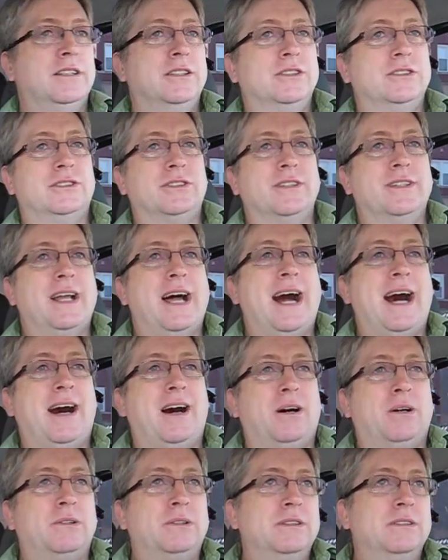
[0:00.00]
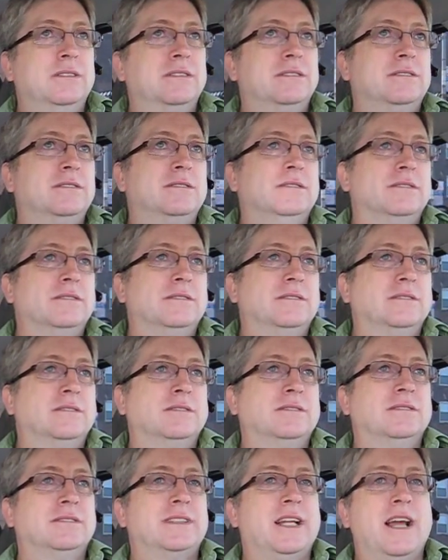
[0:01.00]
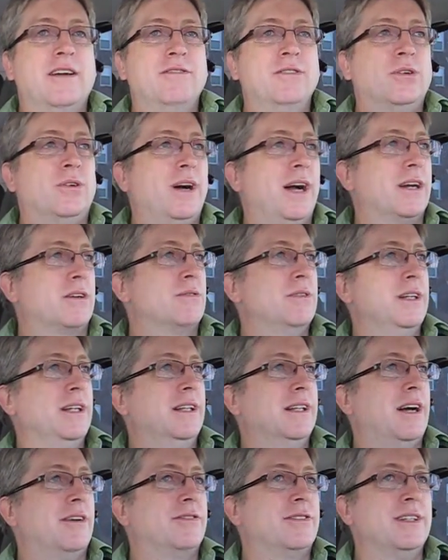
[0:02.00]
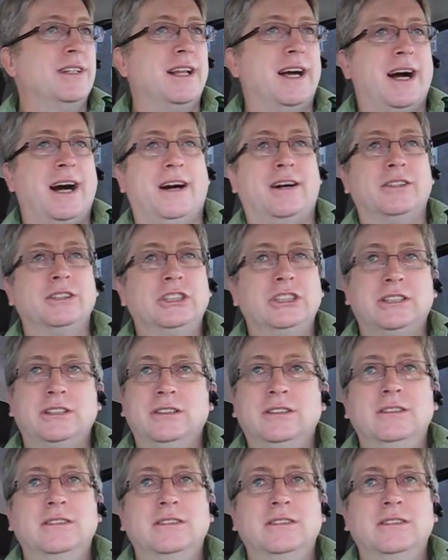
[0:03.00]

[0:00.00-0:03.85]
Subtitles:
So now they have no equity left in the house.